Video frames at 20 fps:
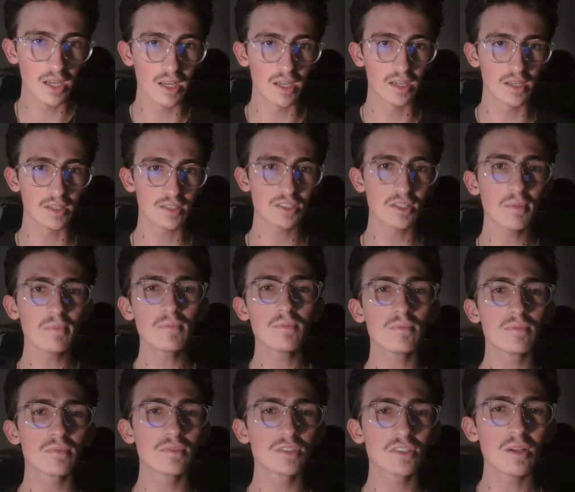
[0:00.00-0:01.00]
Uh,
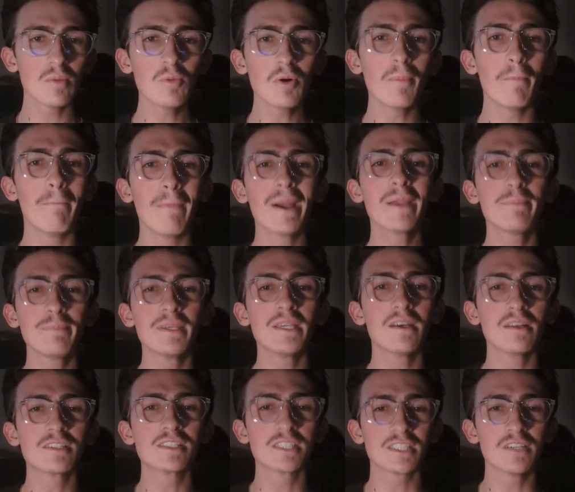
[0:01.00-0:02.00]
some someone might
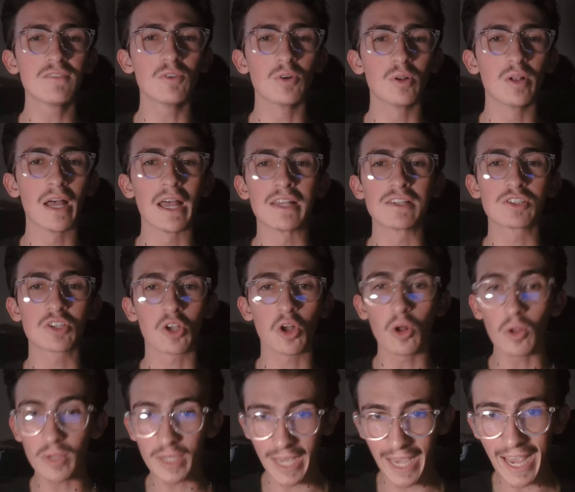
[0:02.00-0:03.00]
be uncivil as a
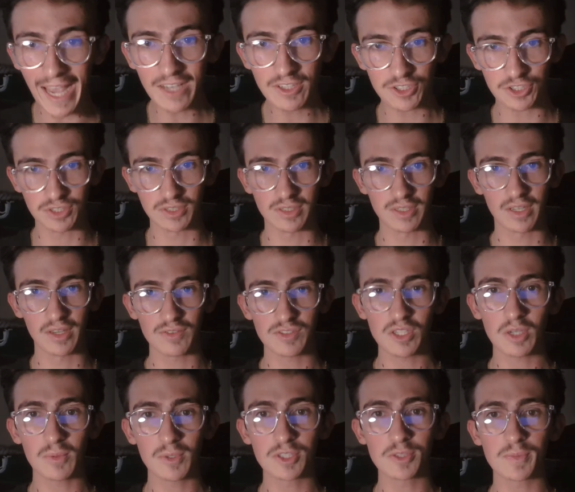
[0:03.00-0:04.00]
call to action
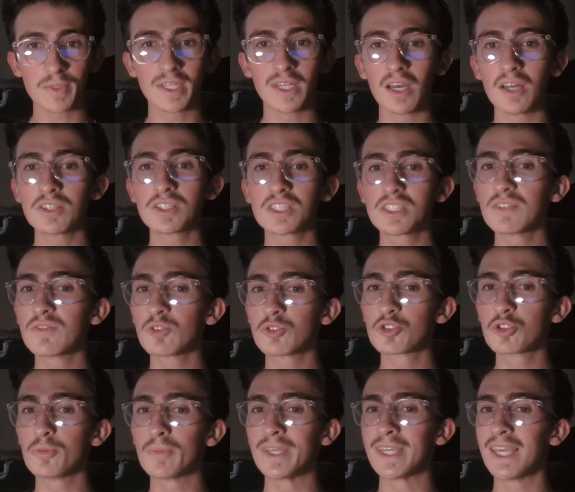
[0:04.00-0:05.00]
if someone is being
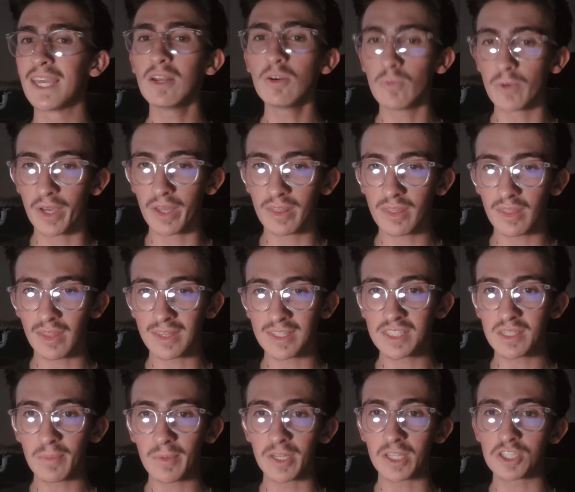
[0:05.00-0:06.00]
uncivil to begin with
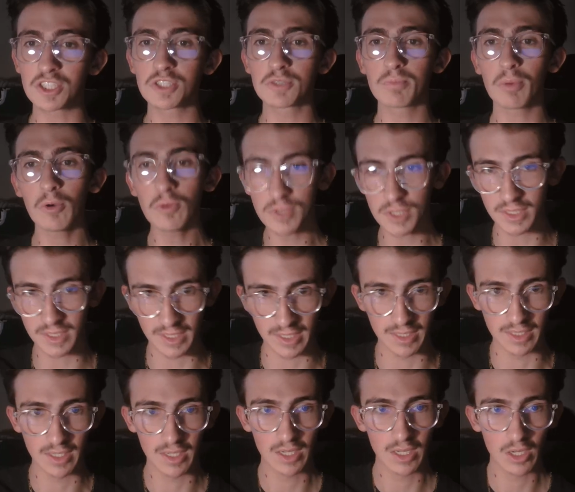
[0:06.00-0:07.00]
and someone exposes
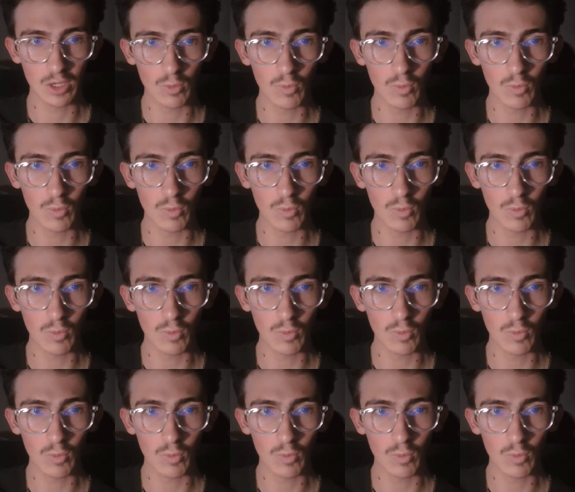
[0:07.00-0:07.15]
it